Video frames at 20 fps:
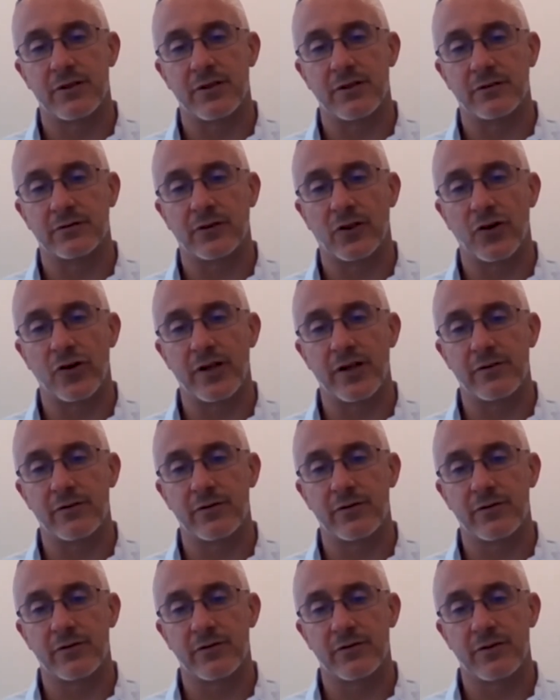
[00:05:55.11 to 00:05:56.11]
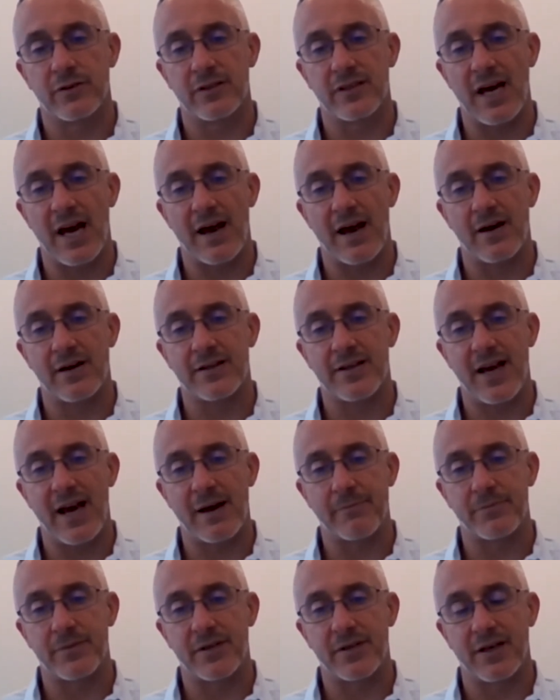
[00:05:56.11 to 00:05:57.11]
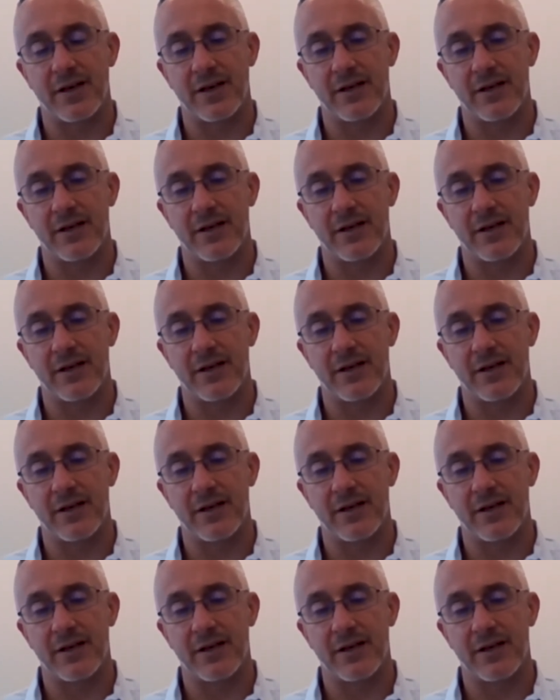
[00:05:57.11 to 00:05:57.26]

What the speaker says: learnings adapt